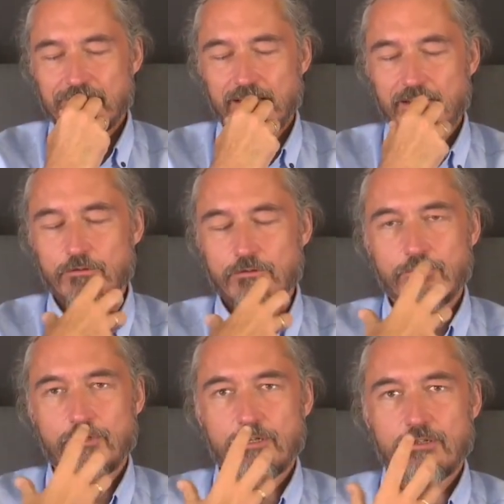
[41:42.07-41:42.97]
look
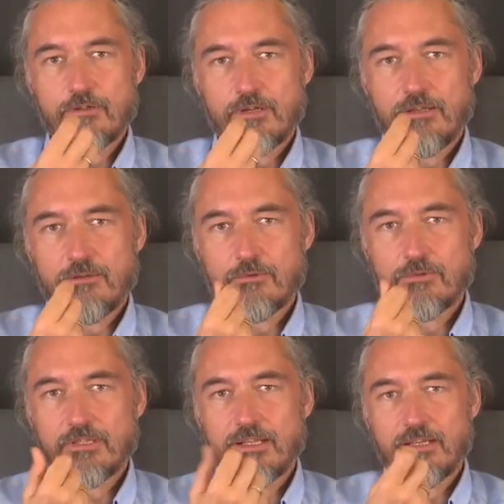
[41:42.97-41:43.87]
for, okay,
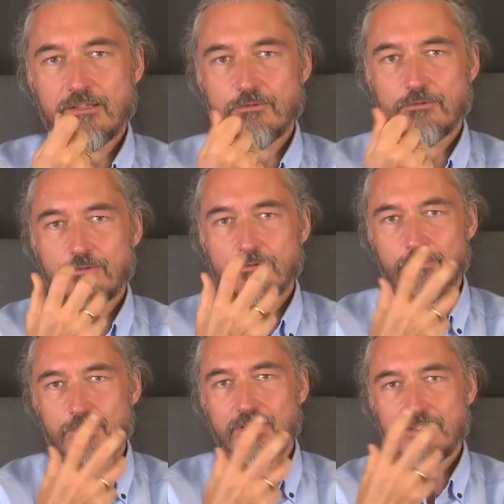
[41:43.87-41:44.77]
what can I do to
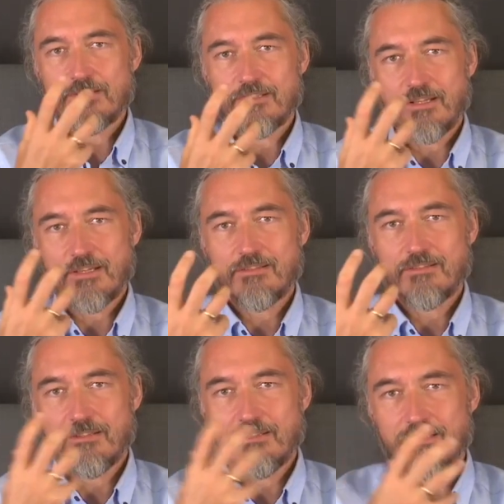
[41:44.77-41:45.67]
be in a
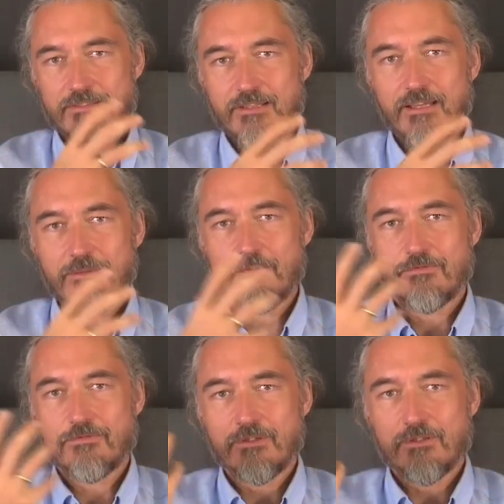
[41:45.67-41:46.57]
time
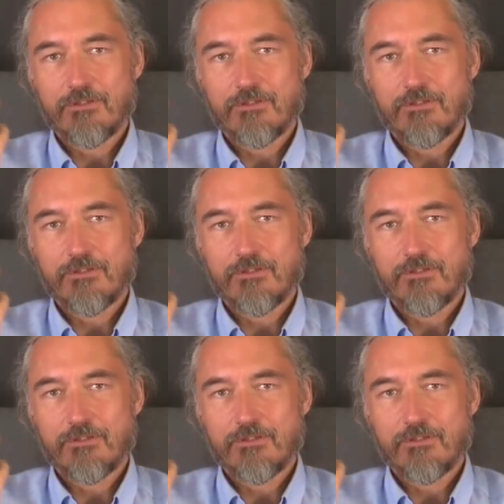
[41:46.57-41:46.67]
of